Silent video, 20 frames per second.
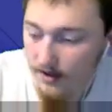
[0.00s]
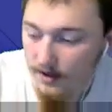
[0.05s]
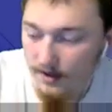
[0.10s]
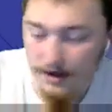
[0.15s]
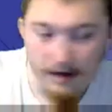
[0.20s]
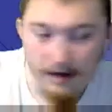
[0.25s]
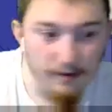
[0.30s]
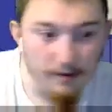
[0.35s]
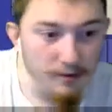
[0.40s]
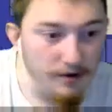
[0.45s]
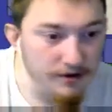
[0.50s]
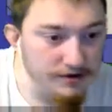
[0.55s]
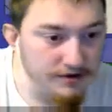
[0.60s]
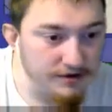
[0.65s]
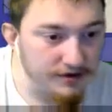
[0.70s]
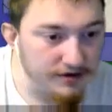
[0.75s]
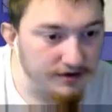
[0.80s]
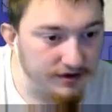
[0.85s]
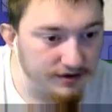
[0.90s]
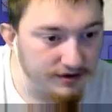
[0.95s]
I
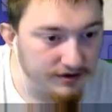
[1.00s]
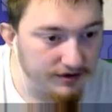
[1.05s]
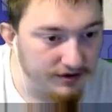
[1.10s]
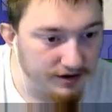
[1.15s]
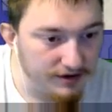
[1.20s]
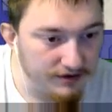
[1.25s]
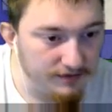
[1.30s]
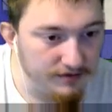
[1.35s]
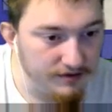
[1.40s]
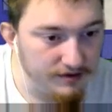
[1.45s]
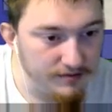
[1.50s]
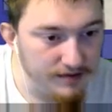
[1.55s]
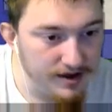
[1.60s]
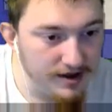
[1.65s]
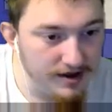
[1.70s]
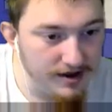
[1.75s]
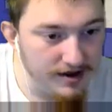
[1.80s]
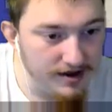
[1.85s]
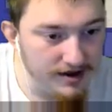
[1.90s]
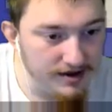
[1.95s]
wonder if we
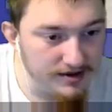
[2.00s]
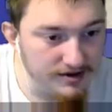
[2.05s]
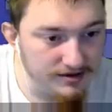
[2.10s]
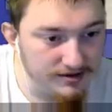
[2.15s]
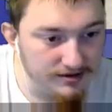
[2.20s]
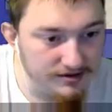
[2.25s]
made